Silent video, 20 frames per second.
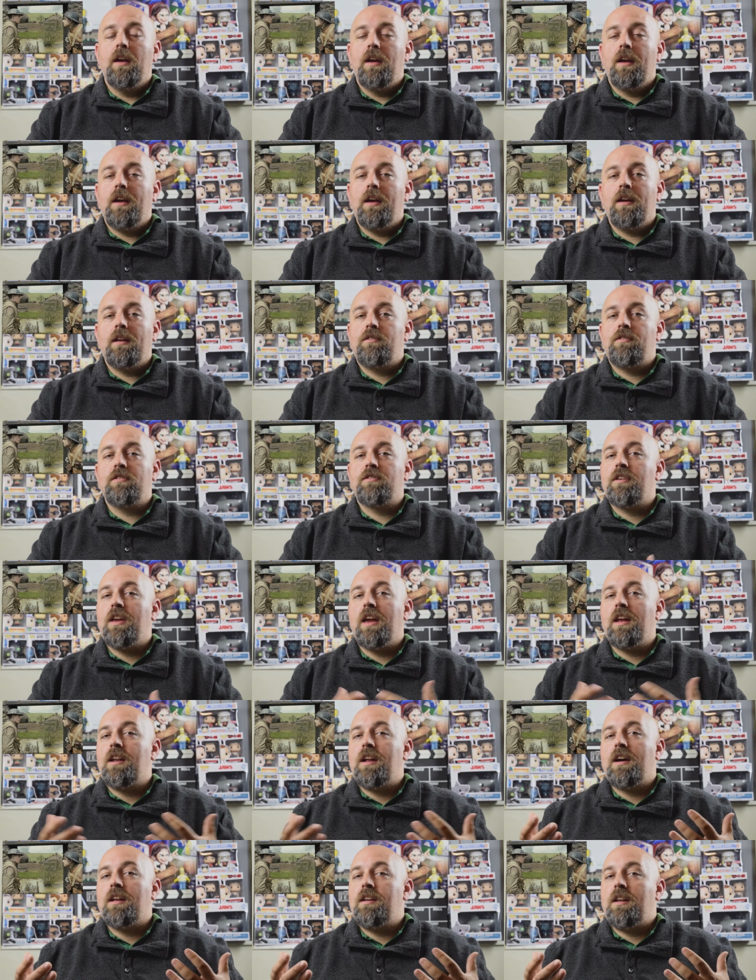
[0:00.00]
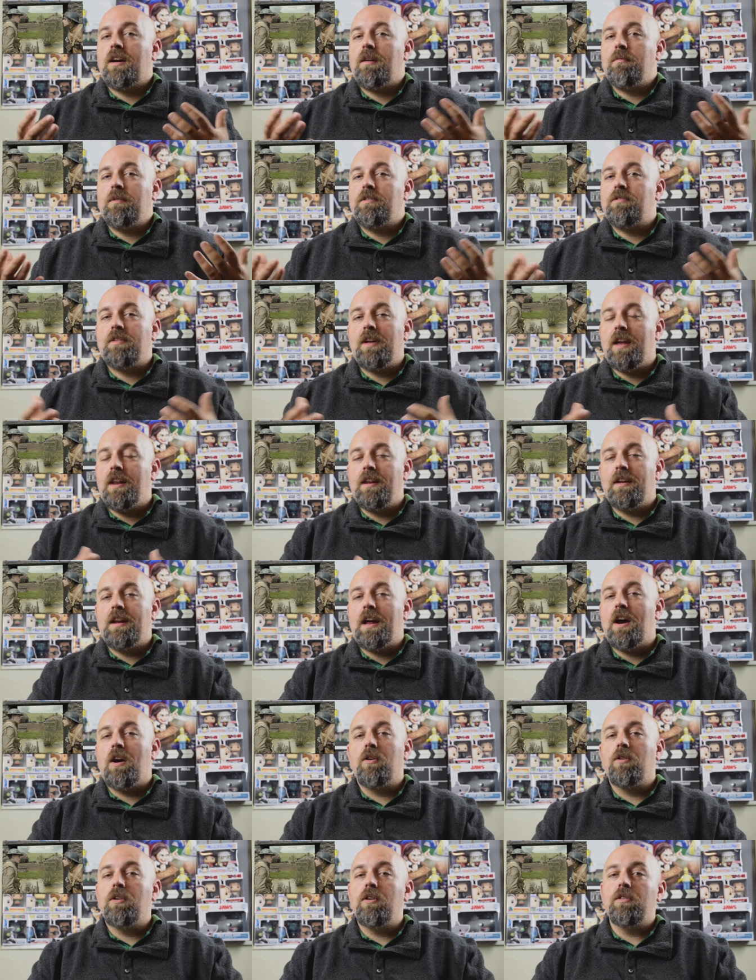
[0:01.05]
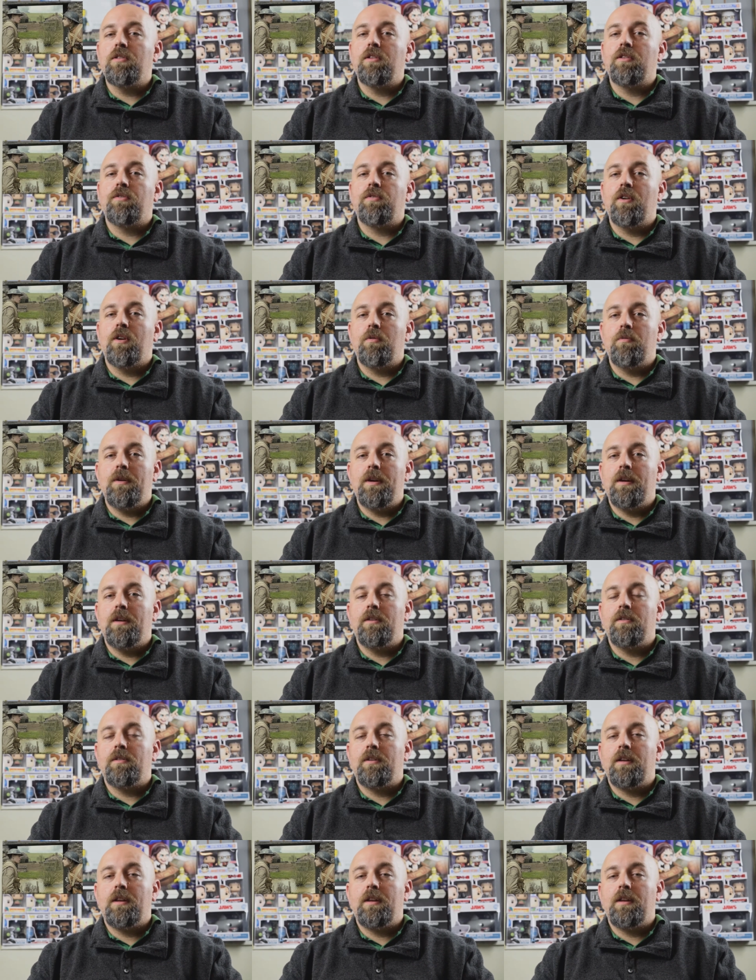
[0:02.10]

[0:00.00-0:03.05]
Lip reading: It just cannot not be stated how good this film is,